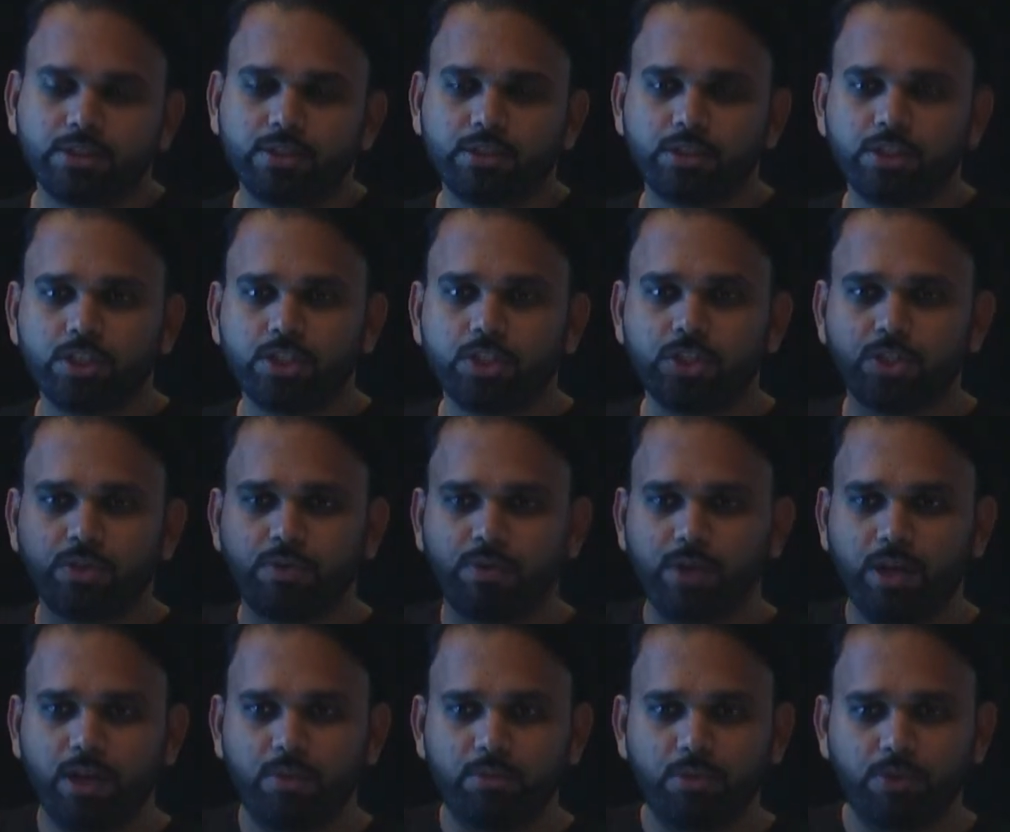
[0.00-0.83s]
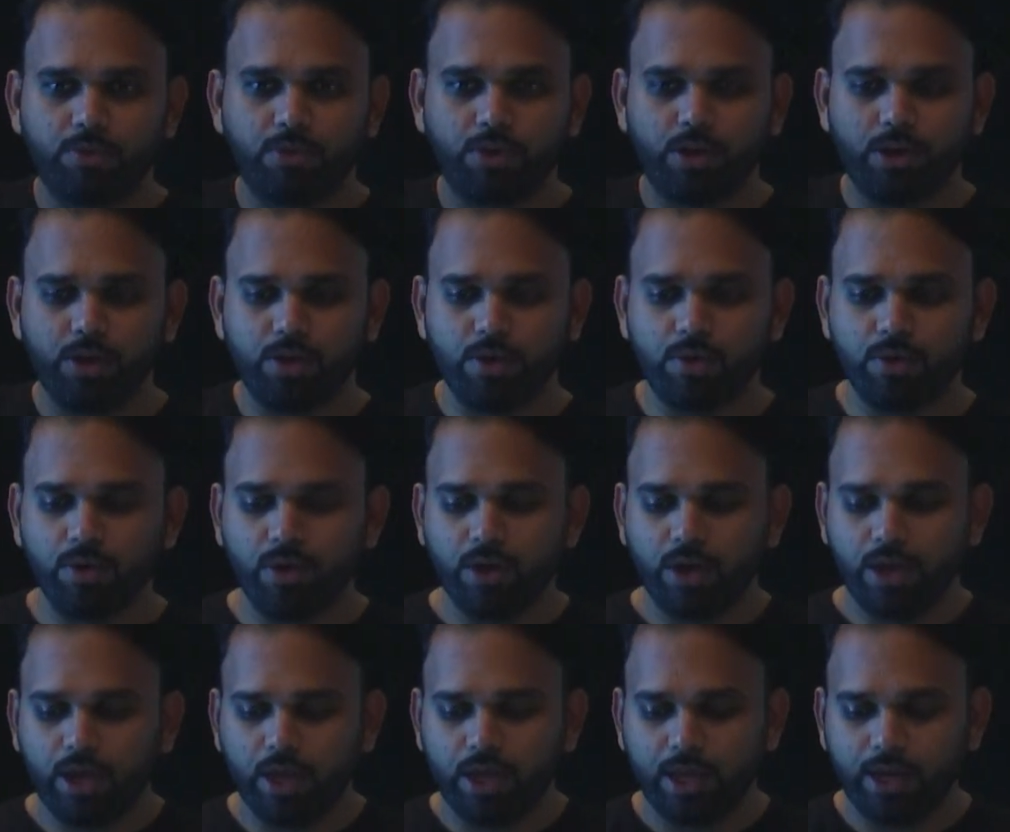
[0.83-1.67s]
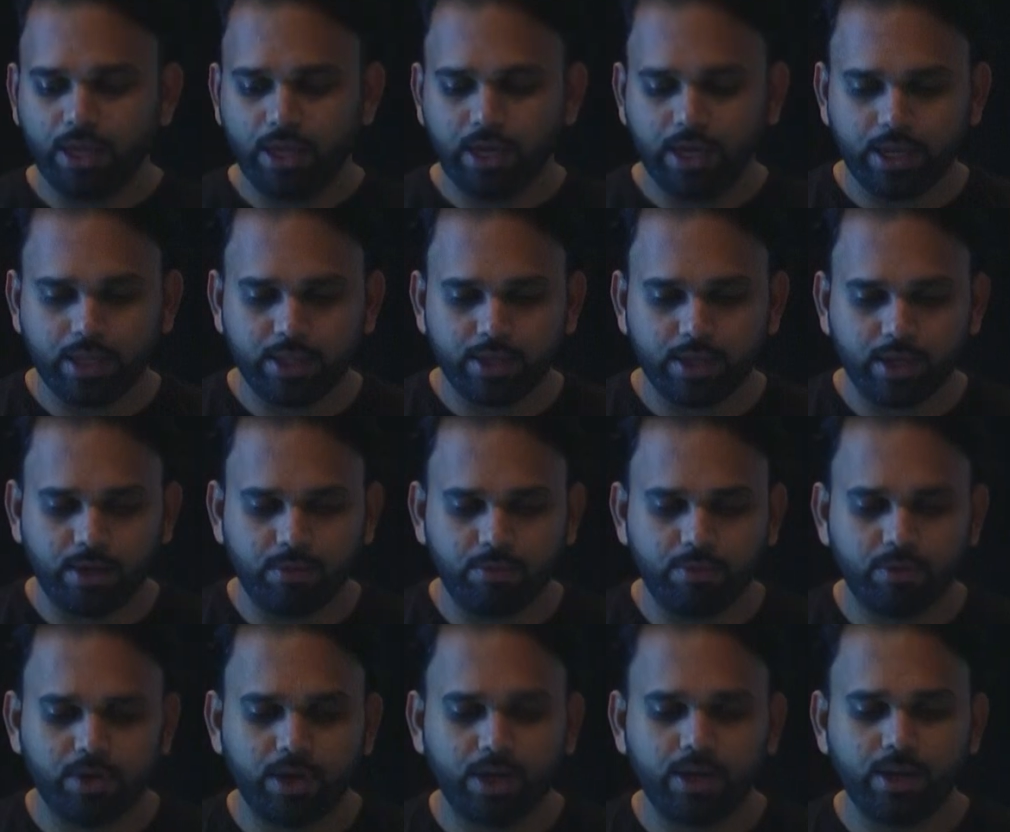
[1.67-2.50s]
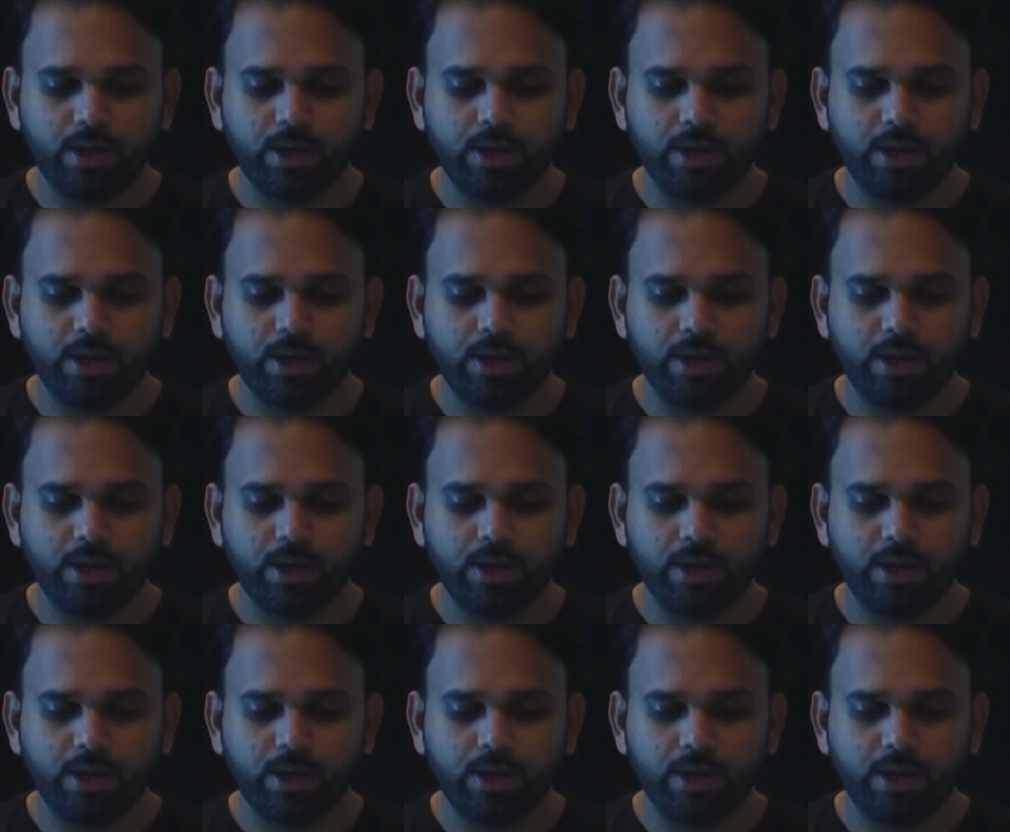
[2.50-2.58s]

this is available for you anytime, right?